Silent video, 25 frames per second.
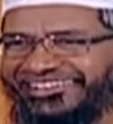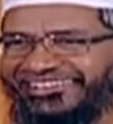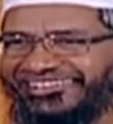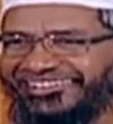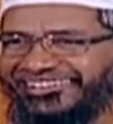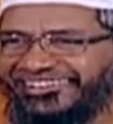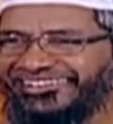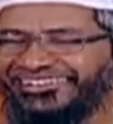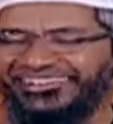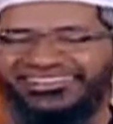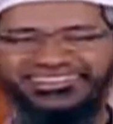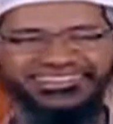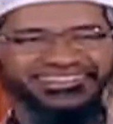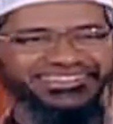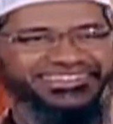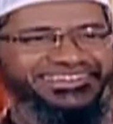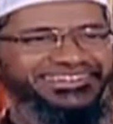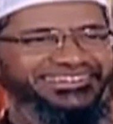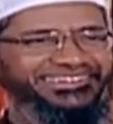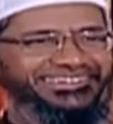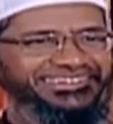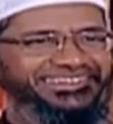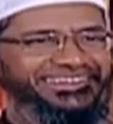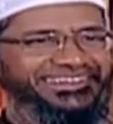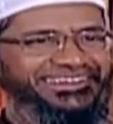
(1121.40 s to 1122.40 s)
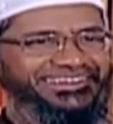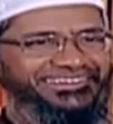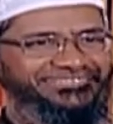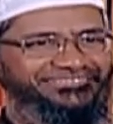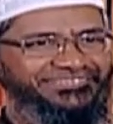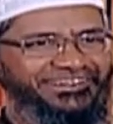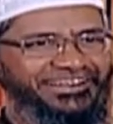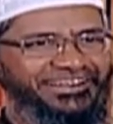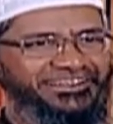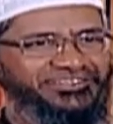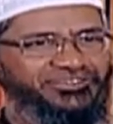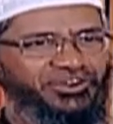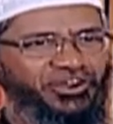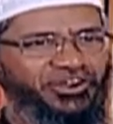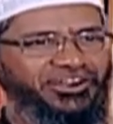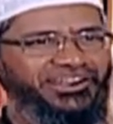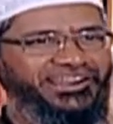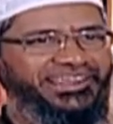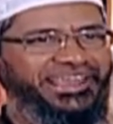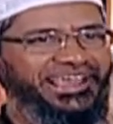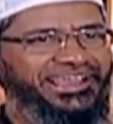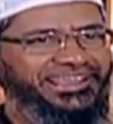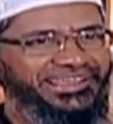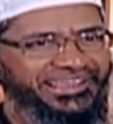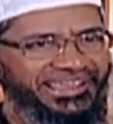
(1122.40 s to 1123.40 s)
See, once you're
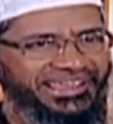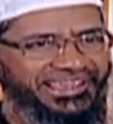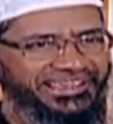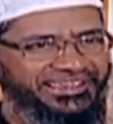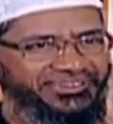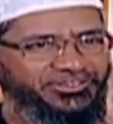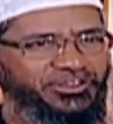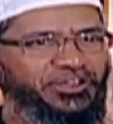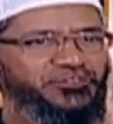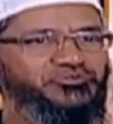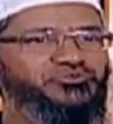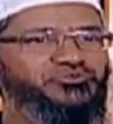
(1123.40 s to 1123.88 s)
already engaged, you